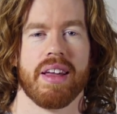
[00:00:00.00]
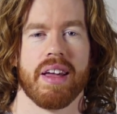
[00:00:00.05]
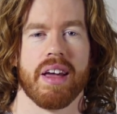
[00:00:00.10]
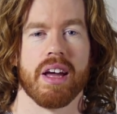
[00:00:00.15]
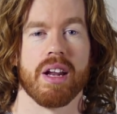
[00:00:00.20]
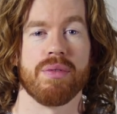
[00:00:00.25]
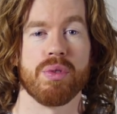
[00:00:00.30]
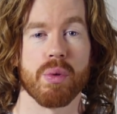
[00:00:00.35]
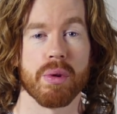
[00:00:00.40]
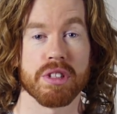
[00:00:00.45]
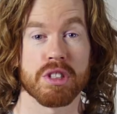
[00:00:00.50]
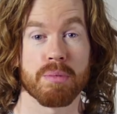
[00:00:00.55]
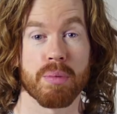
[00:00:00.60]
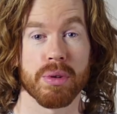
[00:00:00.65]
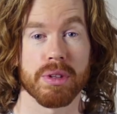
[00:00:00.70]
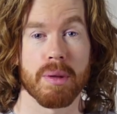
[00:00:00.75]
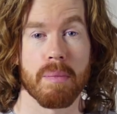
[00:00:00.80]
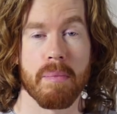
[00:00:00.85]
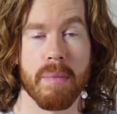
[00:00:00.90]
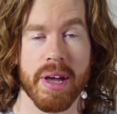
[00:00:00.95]
And if you want to
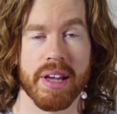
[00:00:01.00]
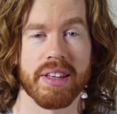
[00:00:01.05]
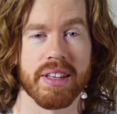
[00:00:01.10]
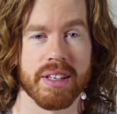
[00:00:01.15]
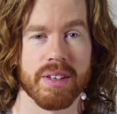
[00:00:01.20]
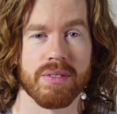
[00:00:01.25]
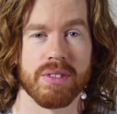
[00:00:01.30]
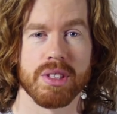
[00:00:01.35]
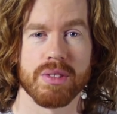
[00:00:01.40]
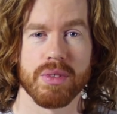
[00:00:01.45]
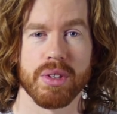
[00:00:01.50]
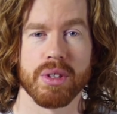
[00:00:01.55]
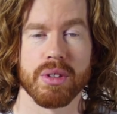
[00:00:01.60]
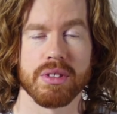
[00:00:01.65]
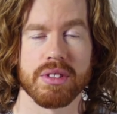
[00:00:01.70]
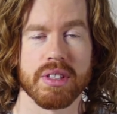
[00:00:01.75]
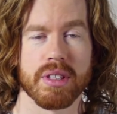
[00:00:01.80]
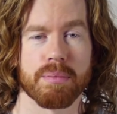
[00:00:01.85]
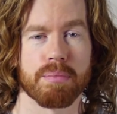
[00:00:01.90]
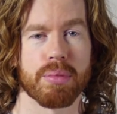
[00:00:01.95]
support the making of these
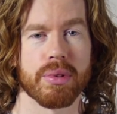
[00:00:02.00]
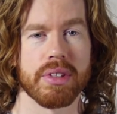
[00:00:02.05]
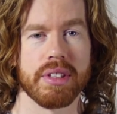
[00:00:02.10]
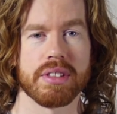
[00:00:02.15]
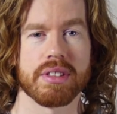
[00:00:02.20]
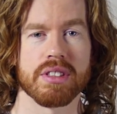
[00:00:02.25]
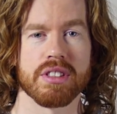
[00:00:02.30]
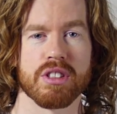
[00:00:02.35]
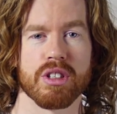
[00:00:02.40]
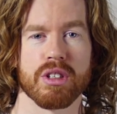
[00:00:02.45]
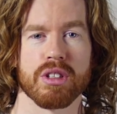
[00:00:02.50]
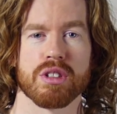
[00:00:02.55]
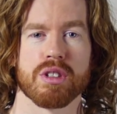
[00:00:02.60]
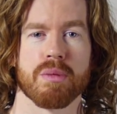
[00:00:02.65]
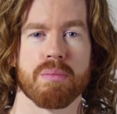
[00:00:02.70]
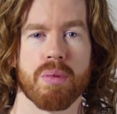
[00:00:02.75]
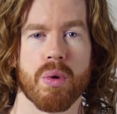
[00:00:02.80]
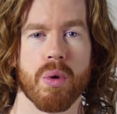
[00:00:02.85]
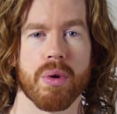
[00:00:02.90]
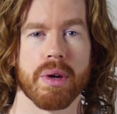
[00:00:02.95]
videos, then please consider
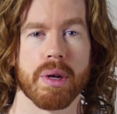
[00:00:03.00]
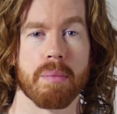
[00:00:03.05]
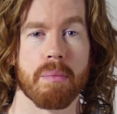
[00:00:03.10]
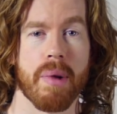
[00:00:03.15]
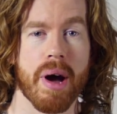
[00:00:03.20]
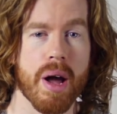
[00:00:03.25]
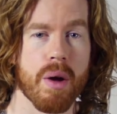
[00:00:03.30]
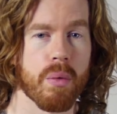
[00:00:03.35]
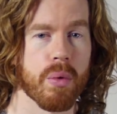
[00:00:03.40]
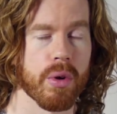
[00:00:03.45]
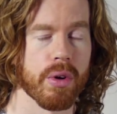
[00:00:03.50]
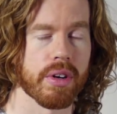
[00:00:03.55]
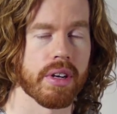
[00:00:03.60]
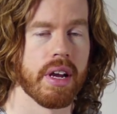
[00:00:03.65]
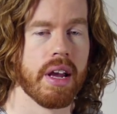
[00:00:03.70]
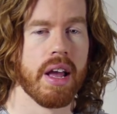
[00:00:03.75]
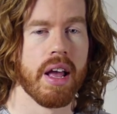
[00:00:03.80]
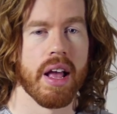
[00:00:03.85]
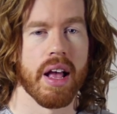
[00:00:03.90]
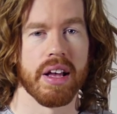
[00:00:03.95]
supporting my work
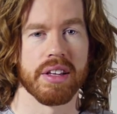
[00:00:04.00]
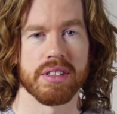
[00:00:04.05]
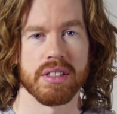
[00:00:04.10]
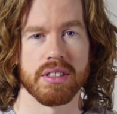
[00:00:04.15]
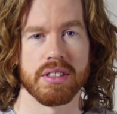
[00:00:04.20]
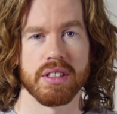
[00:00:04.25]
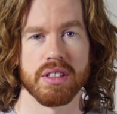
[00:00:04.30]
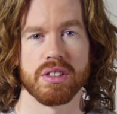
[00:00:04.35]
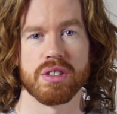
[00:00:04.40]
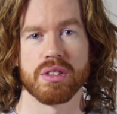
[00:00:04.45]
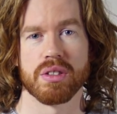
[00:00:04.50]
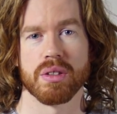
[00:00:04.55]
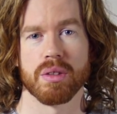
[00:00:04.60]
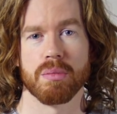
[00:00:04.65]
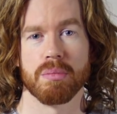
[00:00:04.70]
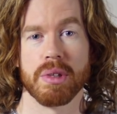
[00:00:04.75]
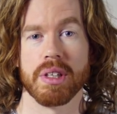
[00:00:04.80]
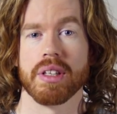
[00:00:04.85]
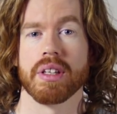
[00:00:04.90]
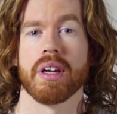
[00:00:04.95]
as a digital
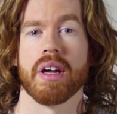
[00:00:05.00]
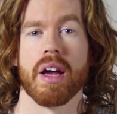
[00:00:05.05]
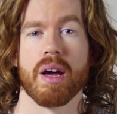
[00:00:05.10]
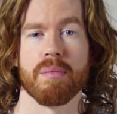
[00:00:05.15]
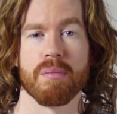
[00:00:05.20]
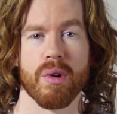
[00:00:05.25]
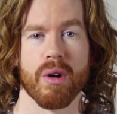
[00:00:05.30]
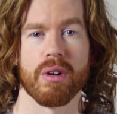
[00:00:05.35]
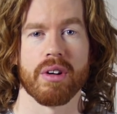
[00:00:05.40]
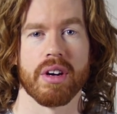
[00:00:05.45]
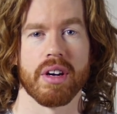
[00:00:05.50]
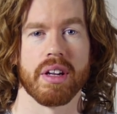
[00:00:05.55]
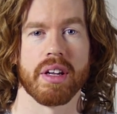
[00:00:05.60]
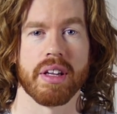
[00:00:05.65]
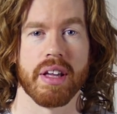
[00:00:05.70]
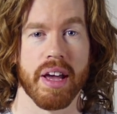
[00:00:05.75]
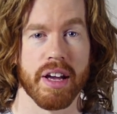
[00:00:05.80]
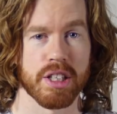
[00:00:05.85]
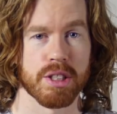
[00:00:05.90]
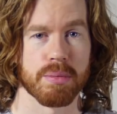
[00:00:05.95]
media and
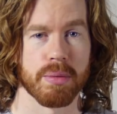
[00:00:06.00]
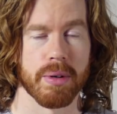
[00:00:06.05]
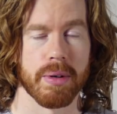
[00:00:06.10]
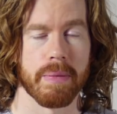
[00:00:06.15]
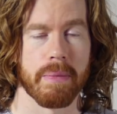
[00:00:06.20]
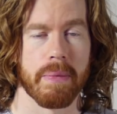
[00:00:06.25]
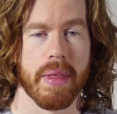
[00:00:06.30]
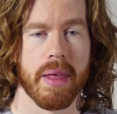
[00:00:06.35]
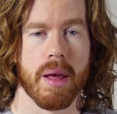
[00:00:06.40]
marketing expert.